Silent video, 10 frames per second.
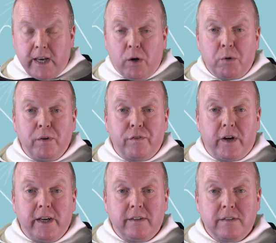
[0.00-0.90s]
How do we
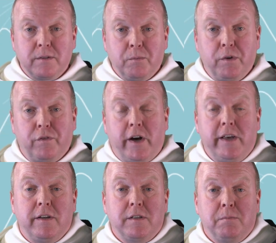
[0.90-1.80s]
find it? We
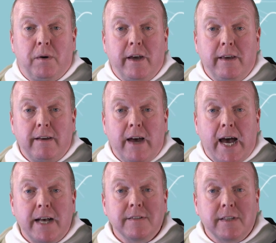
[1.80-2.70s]
find it by
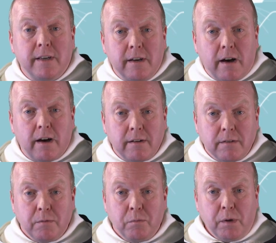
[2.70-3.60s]
asking God.
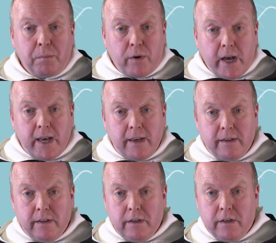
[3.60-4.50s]
We pray
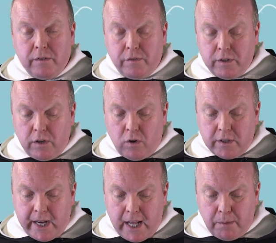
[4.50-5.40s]
for the
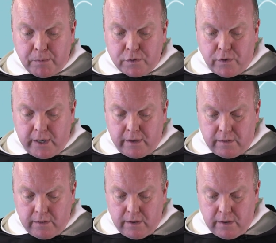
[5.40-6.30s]
Lord to help us find it.